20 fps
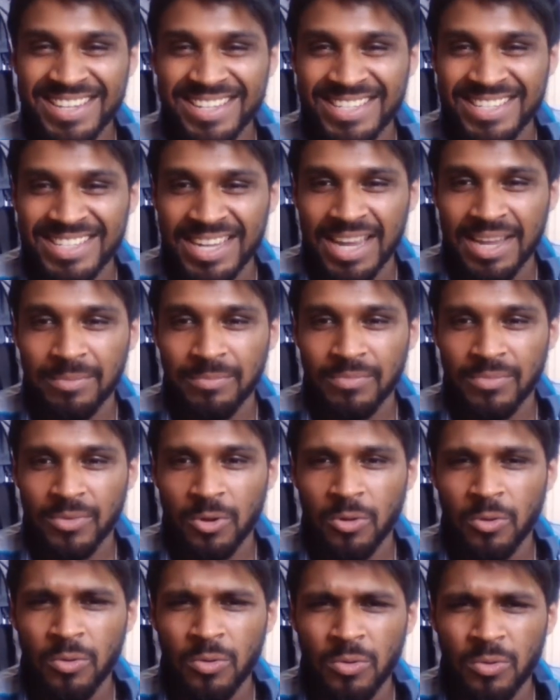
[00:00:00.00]
Damn.
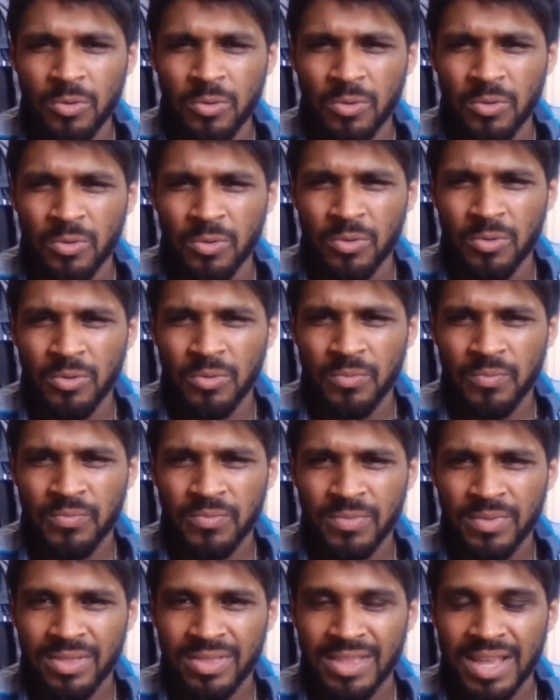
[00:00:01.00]
Oh.
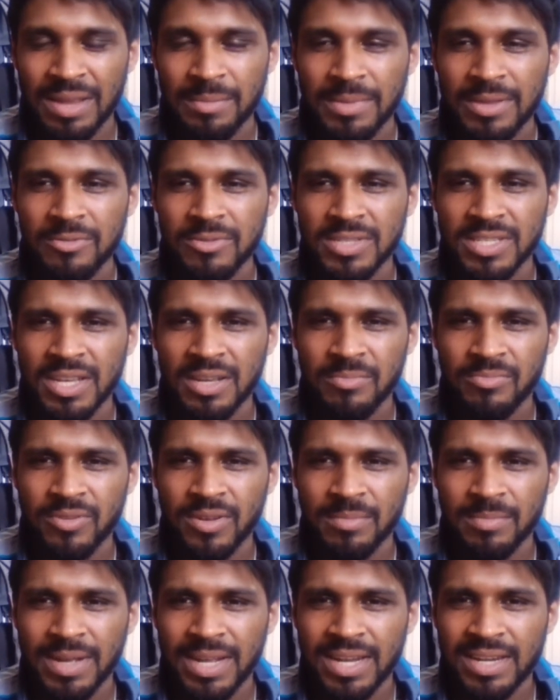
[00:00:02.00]
Damn, he was hurt
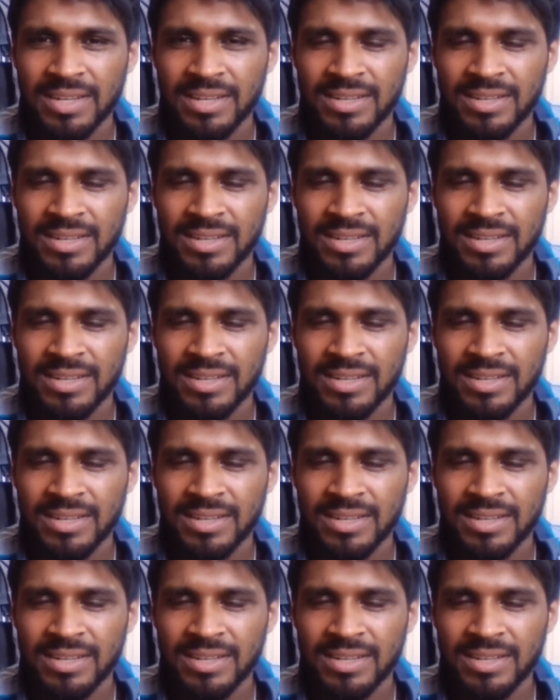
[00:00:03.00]
pretty bad.